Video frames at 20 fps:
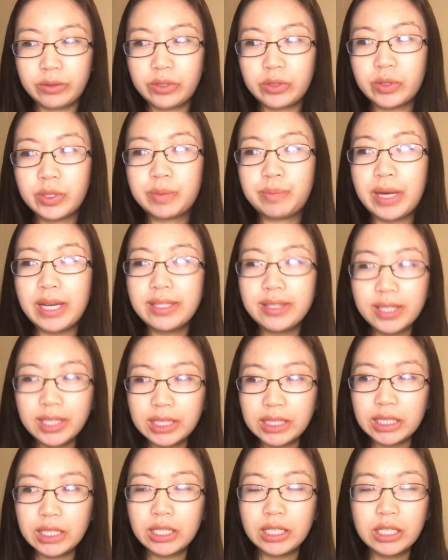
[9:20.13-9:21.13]
So it's
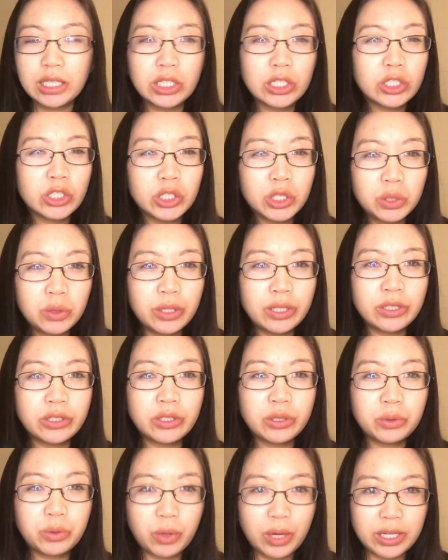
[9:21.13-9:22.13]
basically
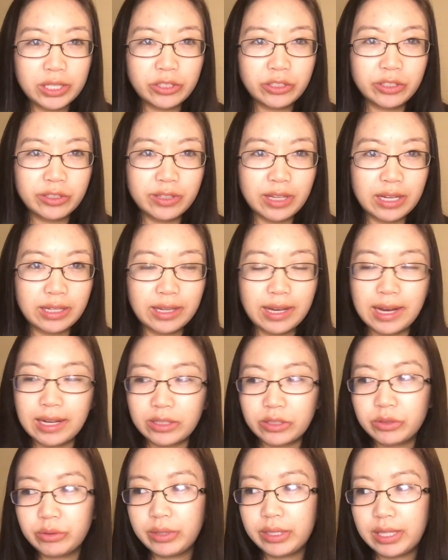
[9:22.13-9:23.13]
200 questions that
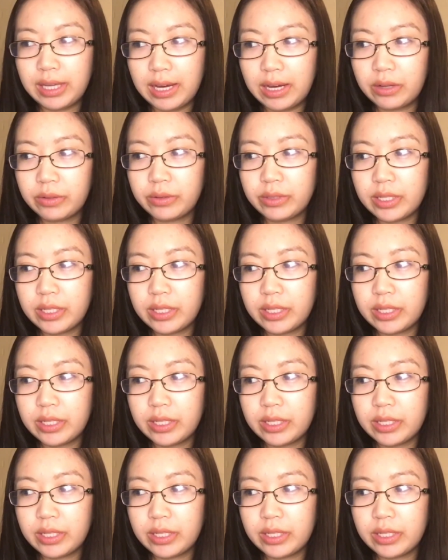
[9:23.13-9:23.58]
actually count,